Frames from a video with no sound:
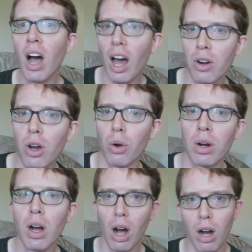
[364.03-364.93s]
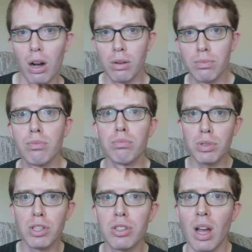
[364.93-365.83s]
I don't know. Uh,
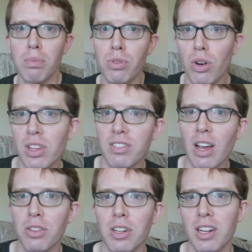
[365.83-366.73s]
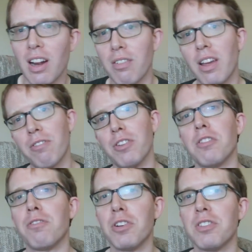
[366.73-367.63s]
please, I'm throwing this out there kind of like for
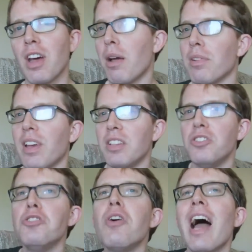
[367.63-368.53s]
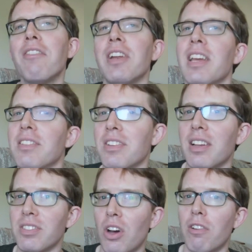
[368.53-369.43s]
the first time, like, do you have any
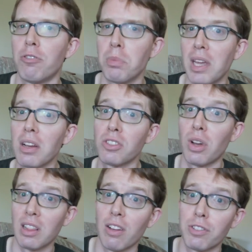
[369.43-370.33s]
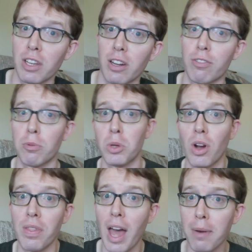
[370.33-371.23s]
insights to offer me? So I'd love to hear from you
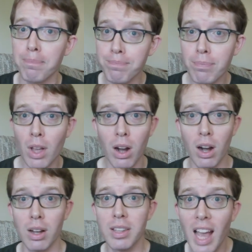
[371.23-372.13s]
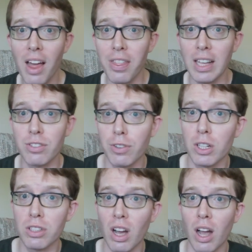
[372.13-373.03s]
on that. Uh, yeah, thanks for
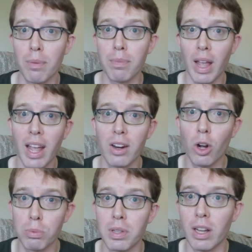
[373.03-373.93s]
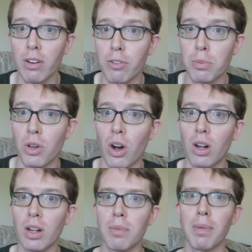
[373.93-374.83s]
your time and hope to hear from you
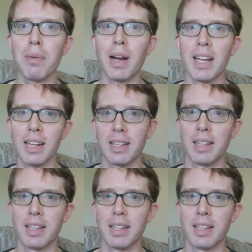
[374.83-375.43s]
all. Bye bye.